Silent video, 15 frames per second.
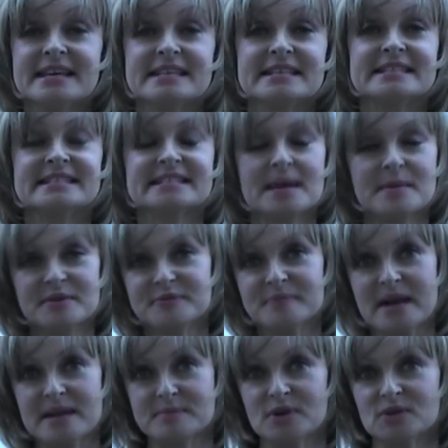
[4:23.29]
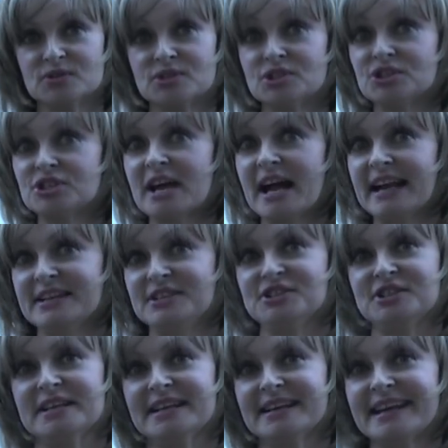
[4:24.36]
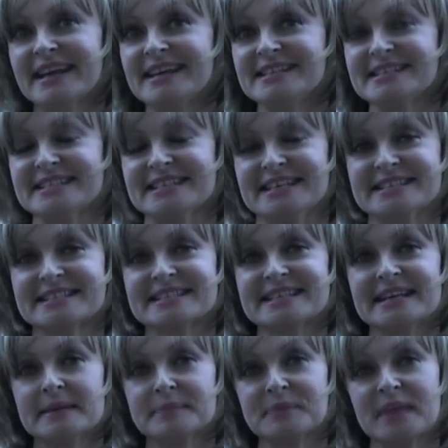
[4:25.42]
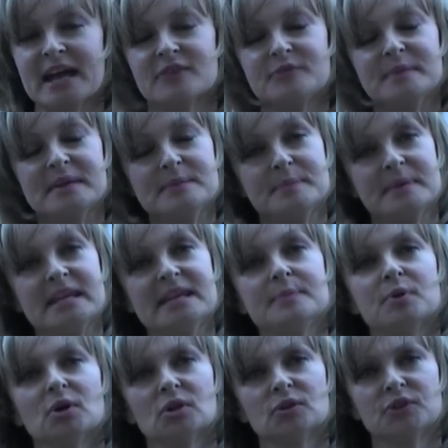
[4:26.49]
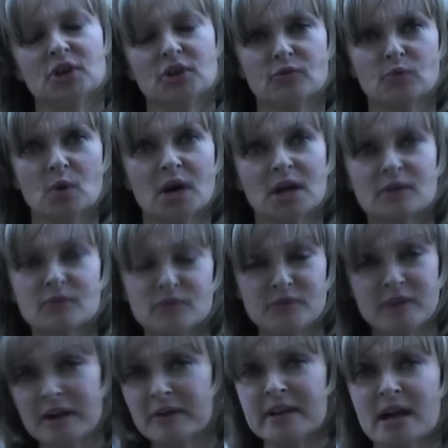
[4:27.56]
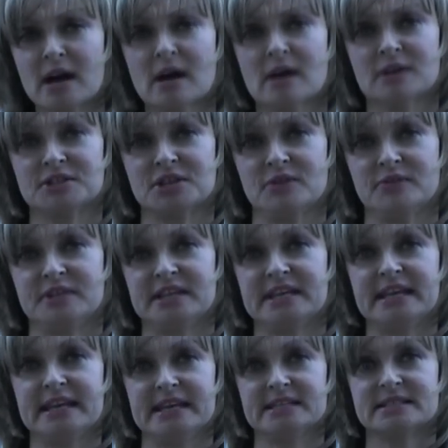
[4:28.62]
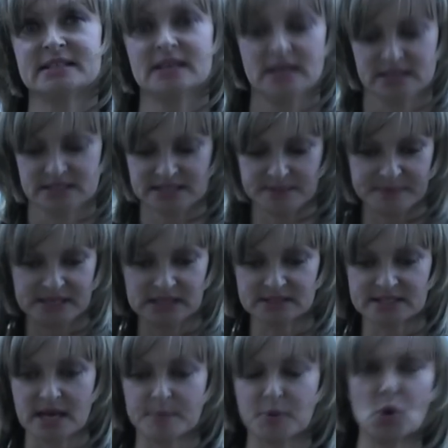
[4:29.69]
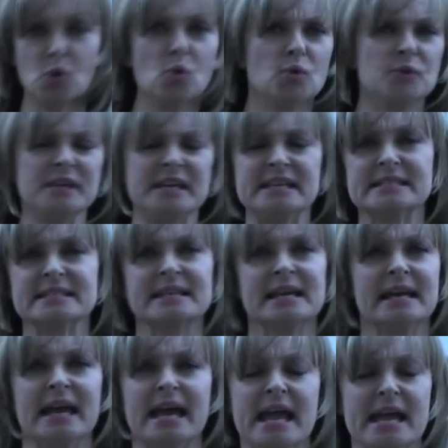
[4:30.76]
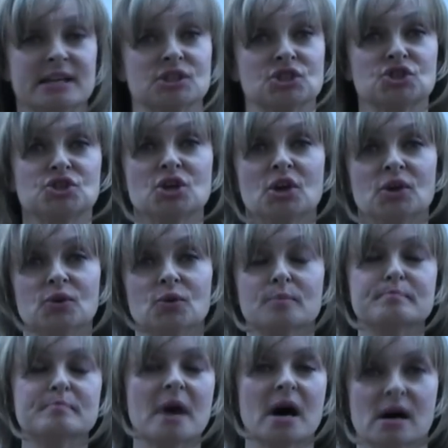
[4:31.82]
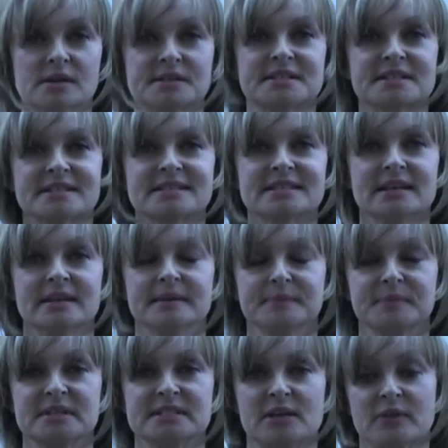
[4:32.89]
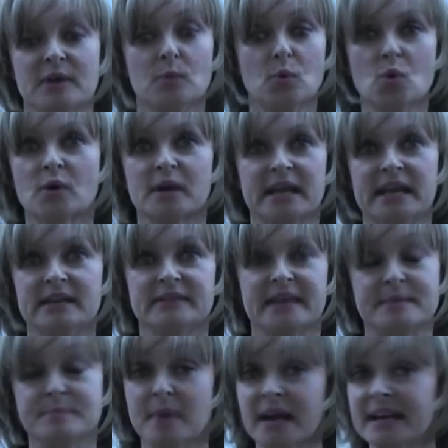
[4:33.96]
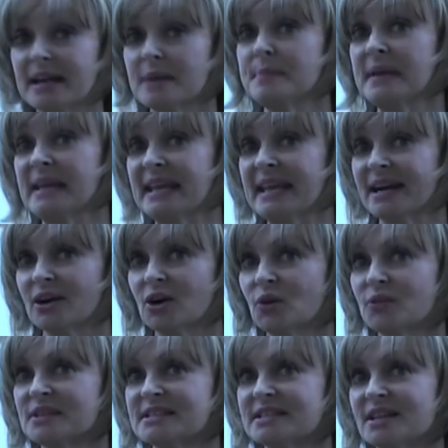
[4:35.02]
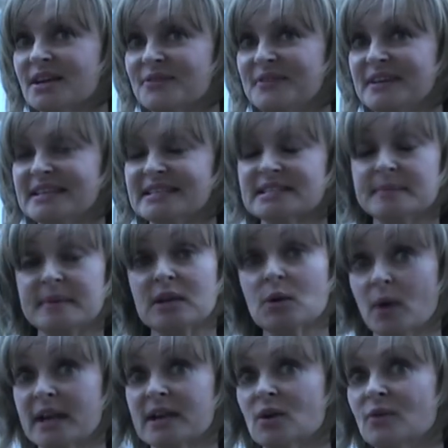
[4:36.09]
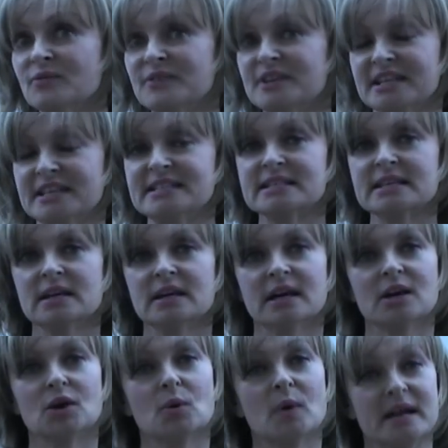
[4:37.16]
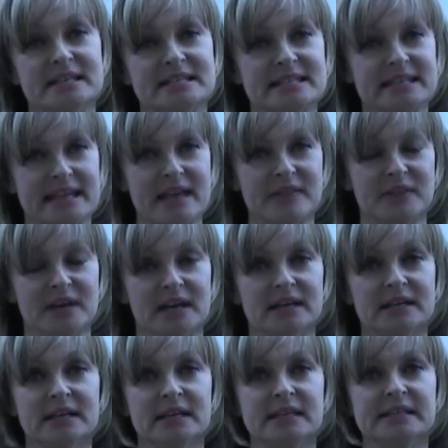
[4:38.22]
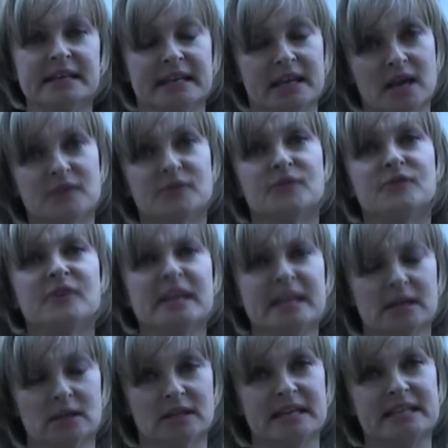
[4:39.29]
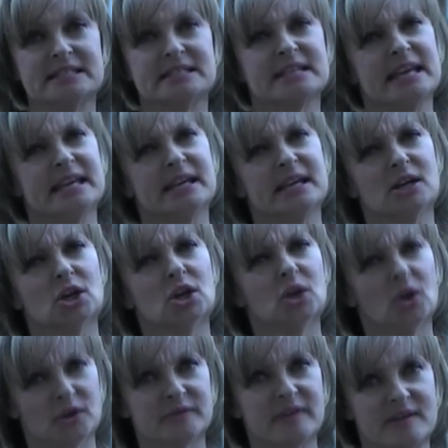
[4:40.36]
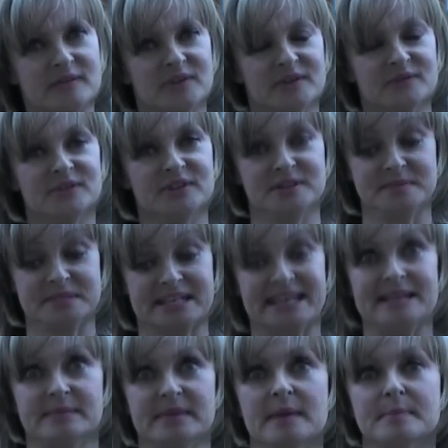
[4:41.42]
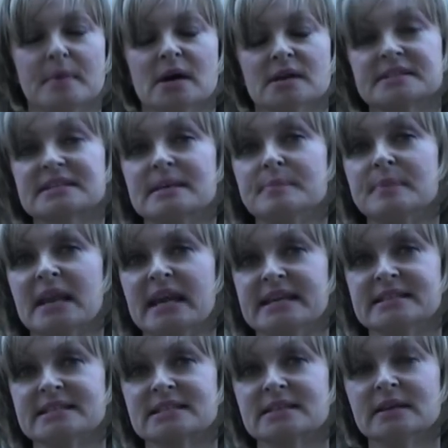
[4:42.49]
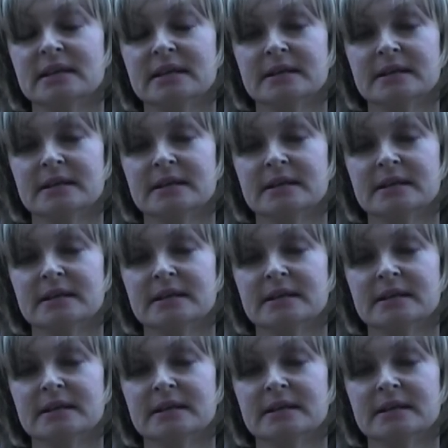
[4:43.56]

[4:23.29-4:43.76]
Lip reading: Some of my most challenging cases have been people that have worked very hard over the years to build up all these external masks. So they walk in, they might appear on the surface to be quite confident and quite together, yet I feel it's taking a lot of effort for them to keep that mask in place.